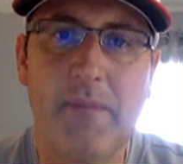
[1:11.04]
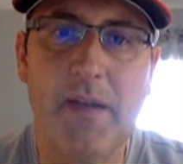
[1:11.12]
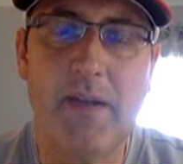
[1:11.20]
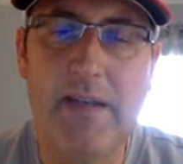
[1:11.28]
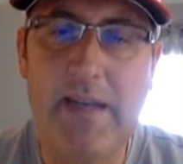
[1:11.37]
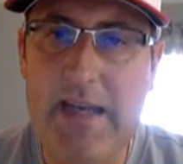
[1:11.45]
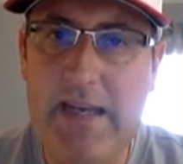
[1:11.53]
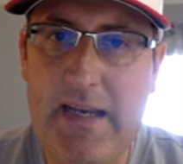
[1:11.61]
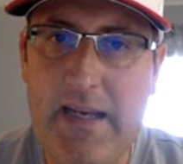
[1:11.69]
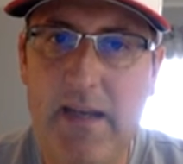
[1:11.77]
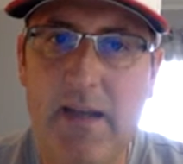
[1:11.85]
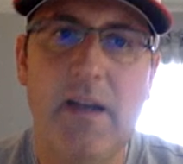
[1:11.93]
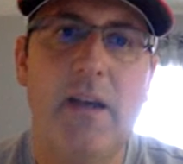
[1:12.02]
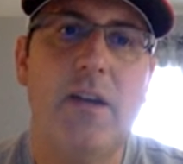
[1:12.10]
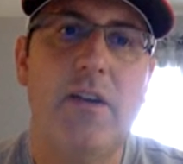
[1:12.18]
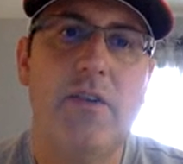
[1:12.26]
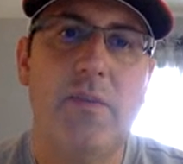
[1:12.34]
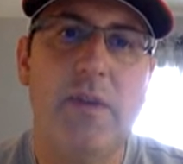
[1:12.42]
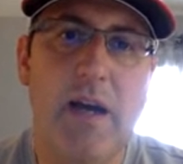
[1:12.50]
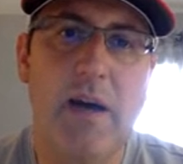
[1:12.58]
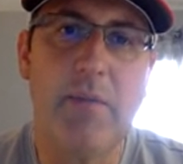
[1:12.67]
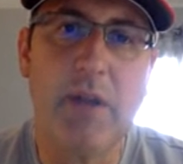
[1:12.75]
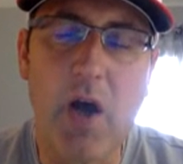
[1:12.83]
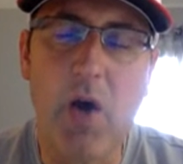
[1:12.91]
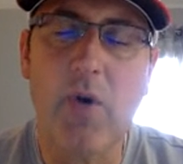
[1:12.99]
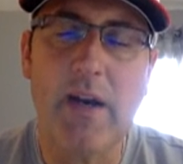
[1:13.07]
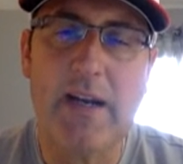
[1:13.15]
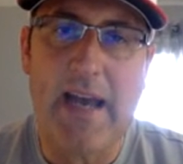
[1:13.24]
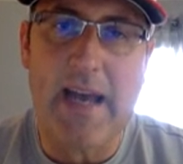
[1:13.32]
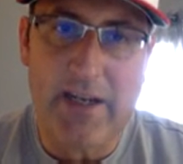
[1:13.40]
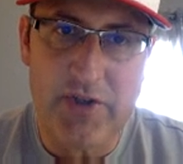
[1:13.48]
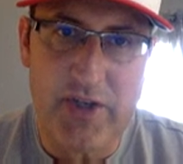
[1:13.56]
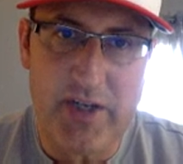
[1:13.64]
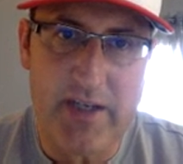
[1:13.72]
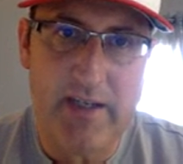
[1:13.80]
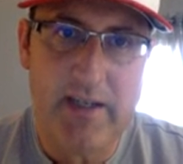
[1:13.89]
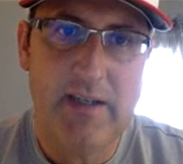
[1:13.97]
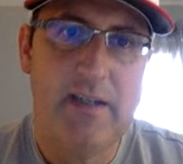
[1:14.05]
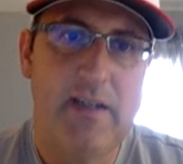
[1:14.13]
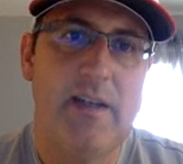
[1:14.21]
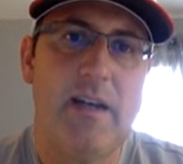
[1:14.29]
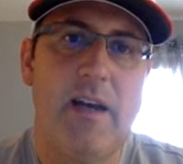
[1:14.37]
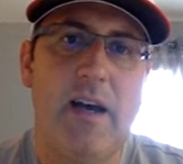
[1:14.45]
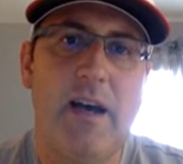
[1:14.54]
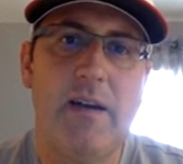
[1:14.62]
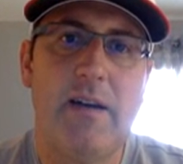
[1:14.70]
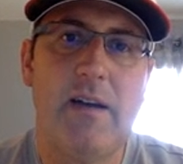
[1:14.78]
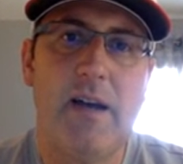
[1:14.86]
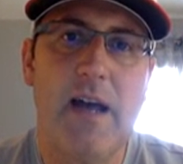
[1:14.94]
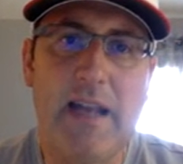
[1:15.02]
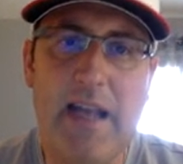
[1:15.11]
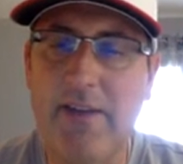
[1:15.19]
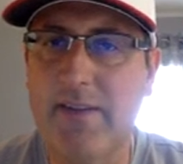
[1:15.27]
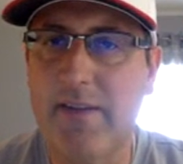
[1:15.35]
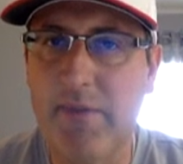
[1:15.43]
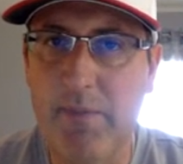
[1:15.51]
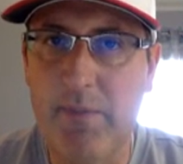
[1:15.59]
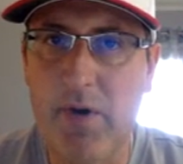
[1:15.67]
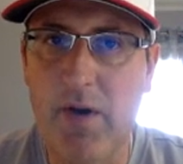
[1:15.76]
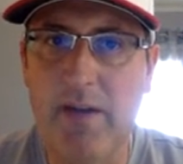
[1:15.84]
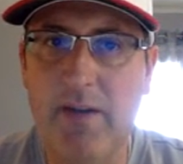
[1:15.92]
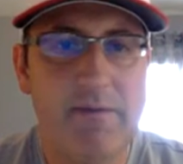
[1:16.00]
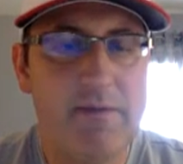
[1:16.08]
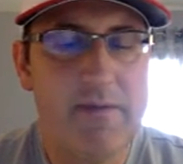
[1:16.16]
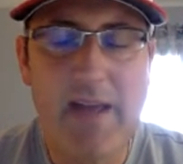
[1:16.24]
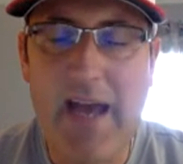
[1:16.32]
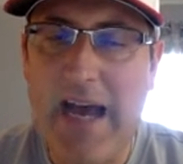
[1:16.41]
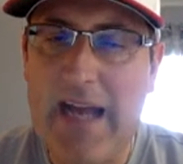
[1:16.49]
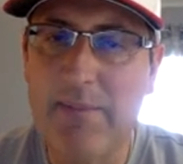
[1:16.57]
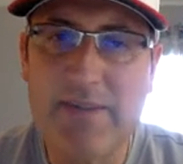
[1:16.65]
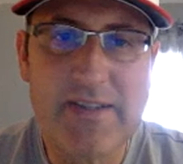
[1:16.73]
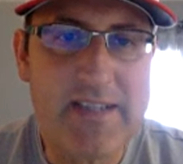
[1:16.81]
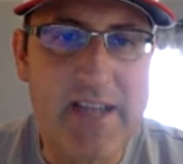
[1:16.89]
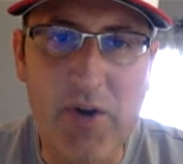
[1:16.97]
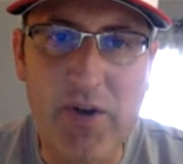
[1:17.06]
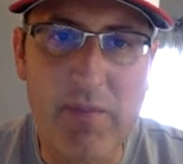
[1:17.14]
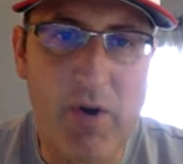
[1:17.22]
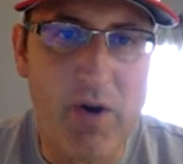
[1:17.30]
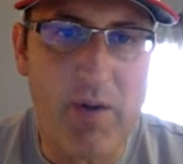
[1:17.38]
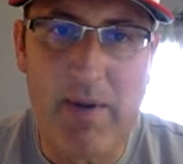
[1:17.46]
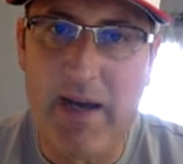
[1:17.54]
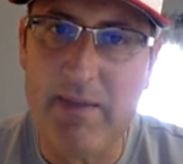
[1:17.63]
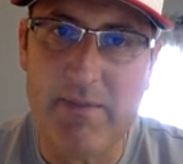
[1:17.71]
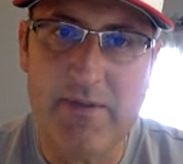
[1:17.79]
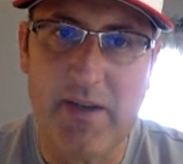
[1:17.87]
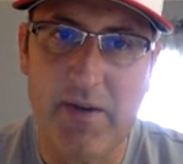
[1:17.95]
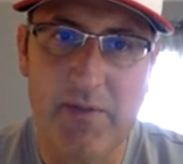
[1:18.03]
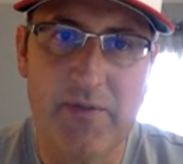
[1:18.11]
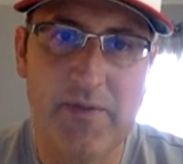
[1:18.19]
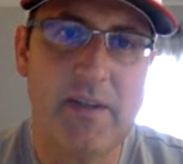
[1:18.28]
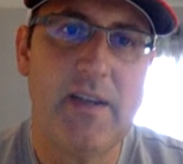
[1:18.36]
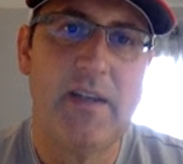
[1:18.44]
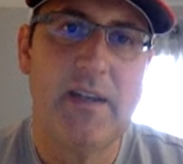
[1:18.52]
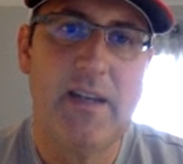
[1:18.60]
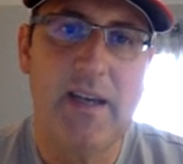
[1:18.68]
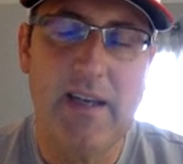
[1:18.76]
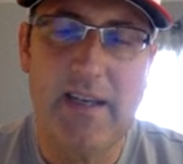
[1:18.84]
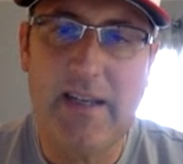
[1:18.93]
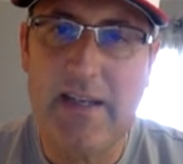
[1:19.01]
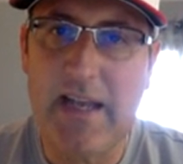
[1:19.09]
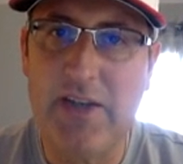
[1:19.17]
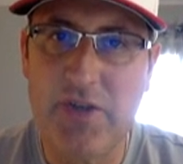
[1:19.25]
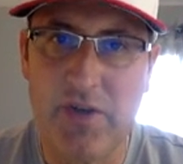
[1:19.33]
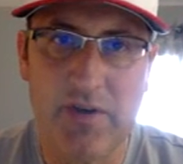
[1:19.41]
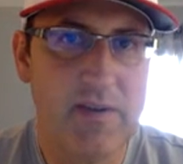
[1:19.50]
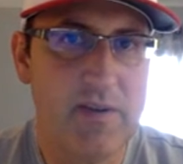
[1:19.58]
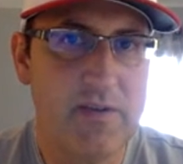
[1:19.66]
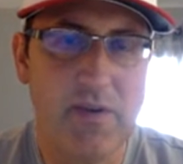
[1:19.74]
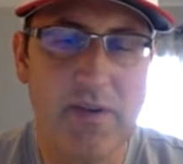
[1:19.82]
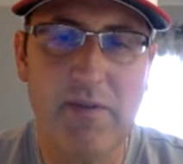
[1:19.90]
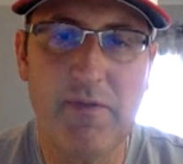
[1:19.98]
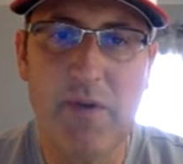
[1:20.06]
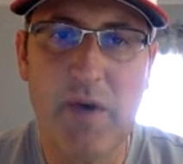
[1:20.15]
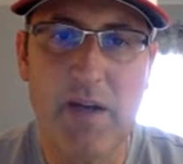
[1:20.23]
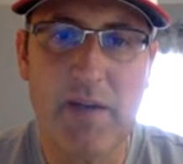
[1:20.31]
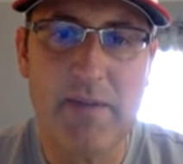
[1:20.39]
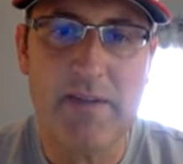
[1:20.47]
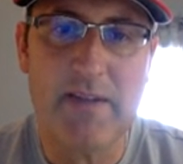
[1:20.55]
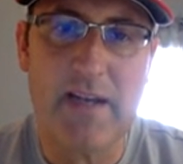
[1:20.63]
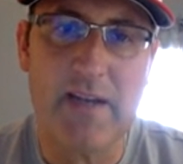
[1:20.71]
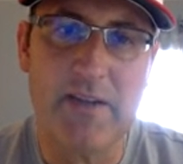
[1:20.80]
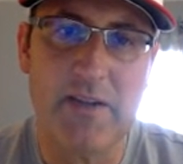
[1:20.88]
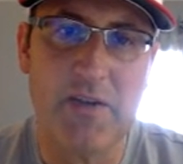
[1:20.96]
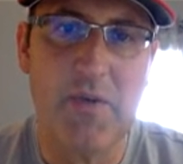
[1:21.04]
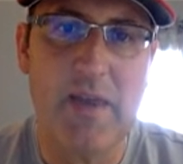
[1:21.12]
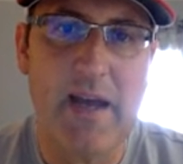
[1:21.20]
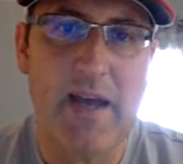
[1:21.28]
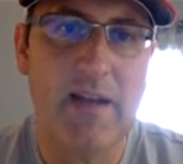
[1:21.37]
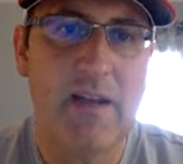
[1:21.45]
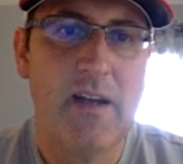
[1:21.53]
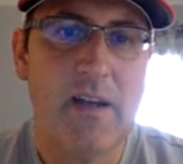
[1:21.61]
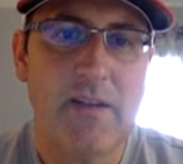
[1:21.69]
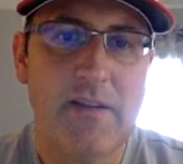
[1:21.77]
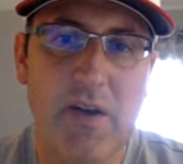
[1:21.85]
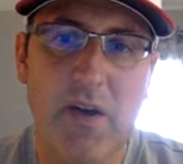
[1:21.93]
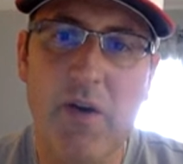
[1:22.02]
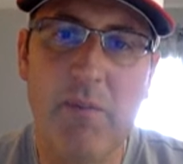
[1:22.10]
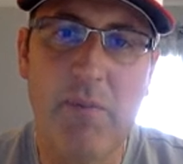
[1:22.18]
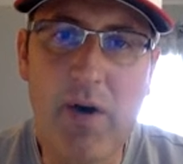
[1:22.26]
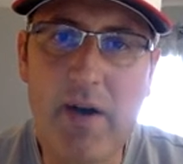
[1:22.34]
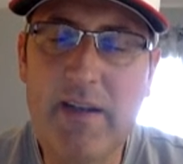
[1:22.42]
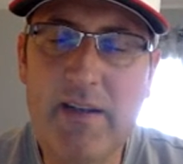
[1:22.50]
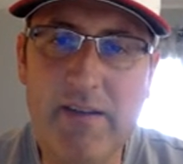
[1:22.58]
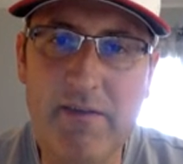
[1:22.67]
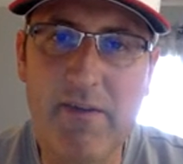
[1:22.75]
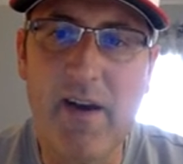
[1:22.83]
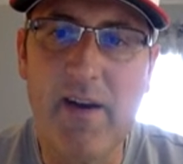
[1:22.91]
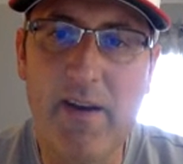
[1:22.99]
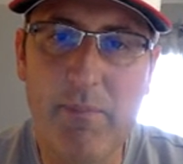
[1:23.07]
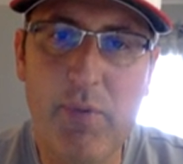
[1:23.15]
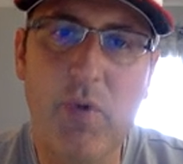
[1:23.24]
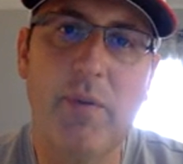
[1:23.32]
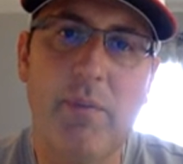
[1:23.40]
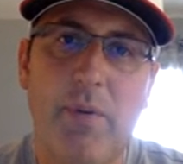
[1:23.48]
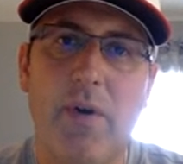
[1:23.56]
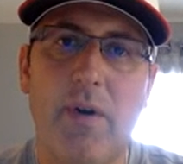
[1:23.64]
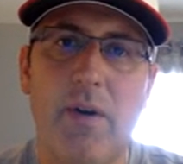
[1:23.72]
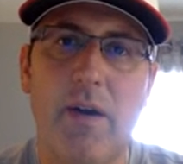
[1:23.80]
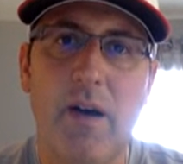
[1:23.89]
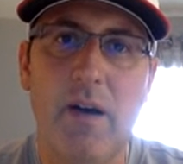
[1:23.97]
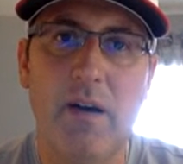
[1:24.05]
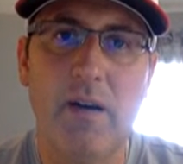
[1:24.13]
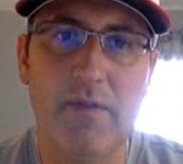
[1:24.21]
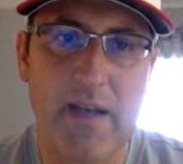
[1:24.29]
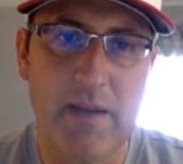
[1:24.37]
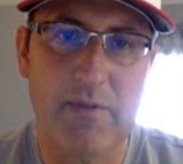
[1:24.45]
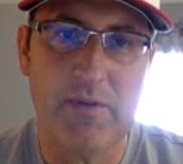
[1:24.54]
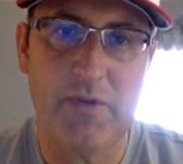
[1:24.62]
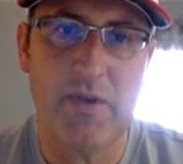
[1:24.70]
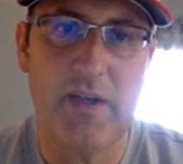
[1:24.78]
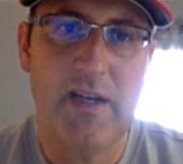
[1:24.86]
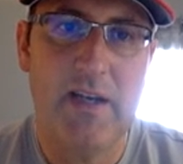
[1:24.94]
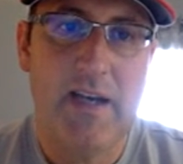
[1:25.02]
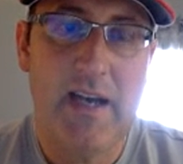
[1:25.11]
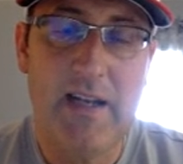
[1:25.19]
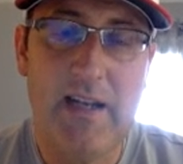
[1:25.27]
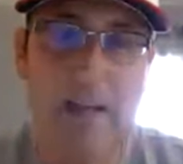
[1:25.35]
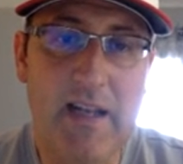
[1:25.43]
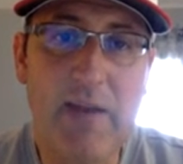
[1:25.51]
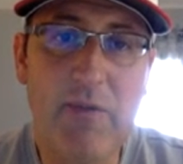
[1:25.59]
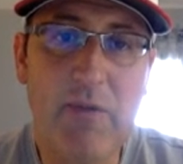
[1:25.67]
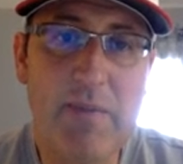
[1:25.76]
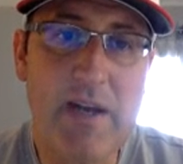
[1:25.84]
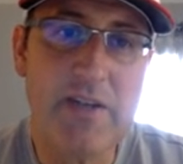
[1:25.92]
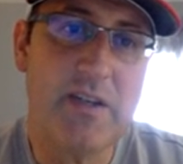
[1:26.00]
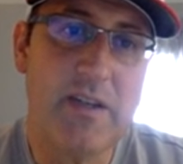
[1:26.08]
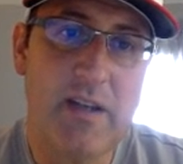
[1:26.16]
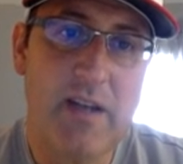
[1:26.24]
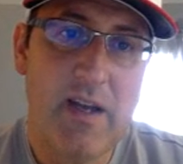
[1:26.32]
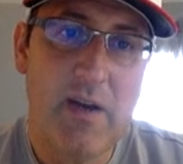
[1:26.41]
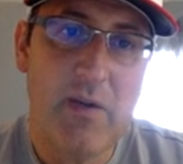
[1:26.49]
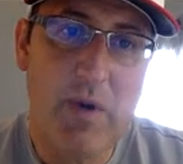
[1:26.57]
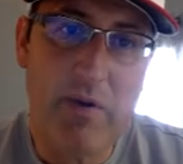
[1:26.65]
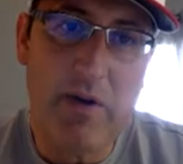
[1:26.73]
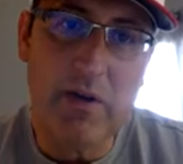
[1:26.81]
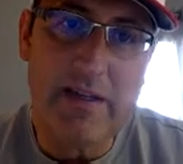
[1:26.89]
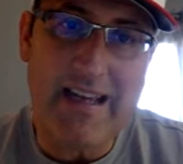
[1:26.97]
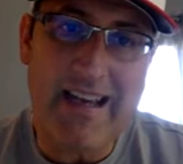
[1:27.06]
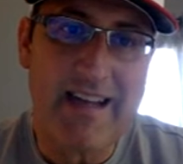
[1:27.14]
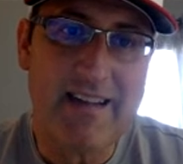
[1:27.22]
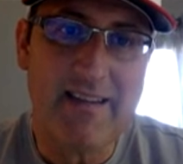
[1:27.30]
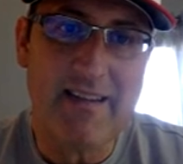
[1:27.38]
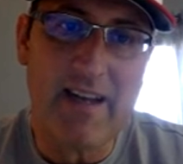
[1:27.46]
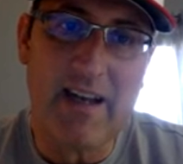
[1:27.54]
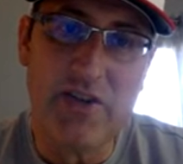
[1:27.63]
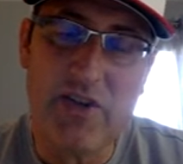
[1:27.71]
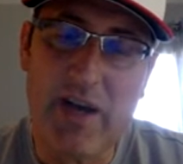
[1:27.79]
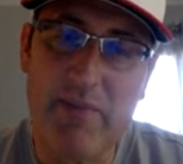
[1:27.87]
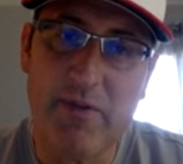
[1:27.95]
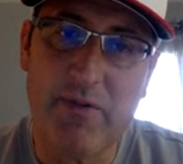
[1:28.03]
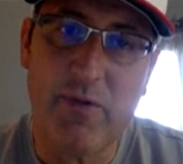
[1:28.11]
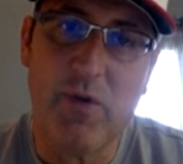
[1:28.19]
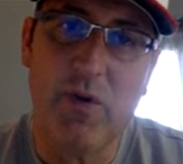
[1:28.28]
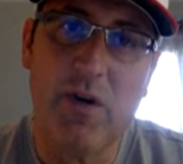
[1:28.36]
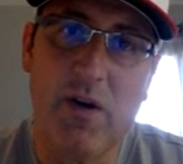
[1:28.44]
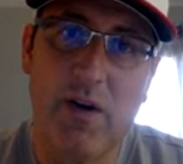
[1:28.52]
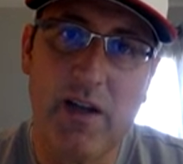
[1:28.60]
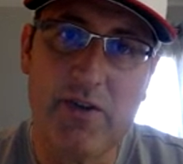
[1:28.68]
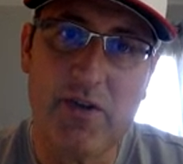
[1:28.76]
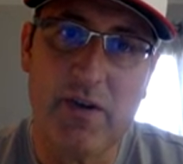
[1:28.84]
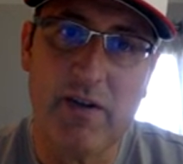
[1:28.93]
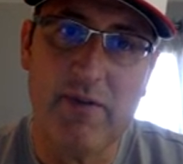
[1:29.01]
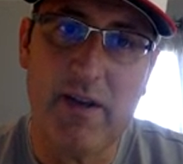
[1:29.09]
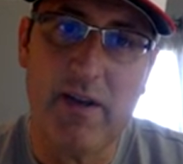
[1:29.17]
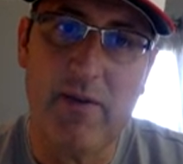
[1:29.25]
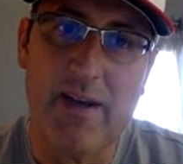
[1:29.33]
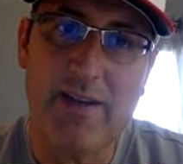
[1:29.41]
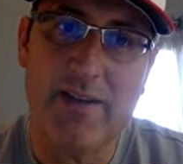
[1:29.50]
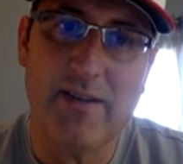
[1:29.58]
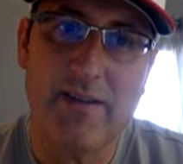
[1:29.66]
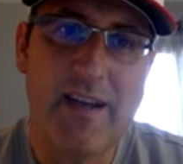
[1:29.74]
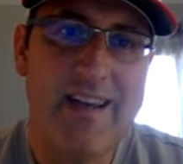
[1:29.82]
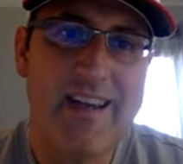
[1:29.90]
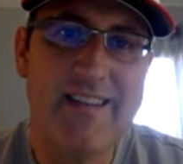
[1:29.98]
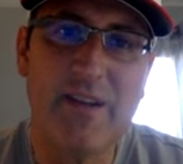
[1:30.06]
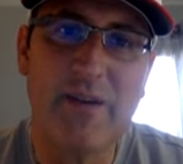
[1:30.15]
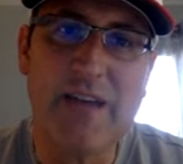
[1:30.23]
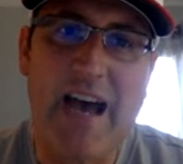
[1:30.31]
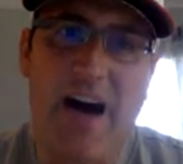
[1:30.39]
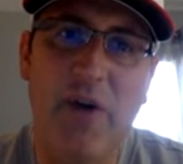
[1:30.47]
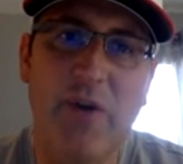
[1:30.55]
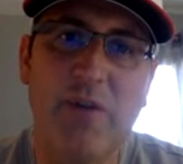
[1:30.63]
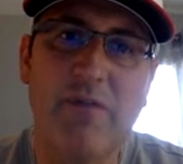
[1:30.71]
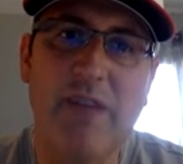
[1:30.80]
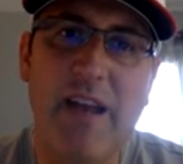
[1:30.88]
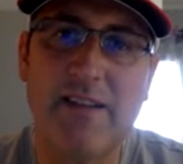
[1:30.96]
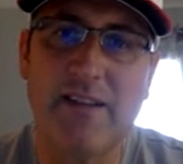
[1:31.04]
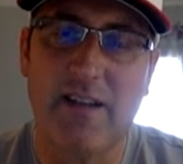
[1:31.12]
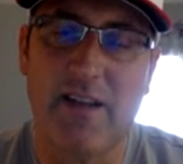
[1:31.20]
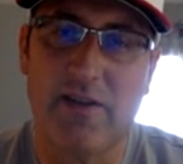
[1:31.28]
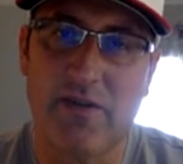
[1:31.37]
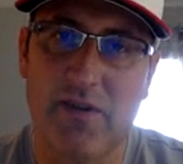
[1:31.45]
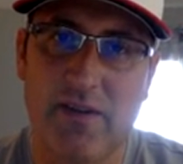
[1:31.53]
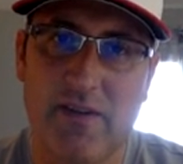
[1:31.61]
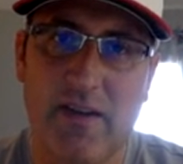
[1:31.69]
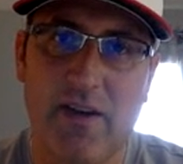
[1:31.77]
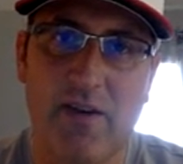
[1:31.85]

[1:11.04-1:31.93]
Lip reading: need to become lower in energy allows them to bond. Atoms seldom are by themselves in nature. There's only a few elements that actually do that. So bonding is a very important part of chemistry. And like we mentioned when we looked at in chapter 4, our electron configurations, it's those outer valence electrons that are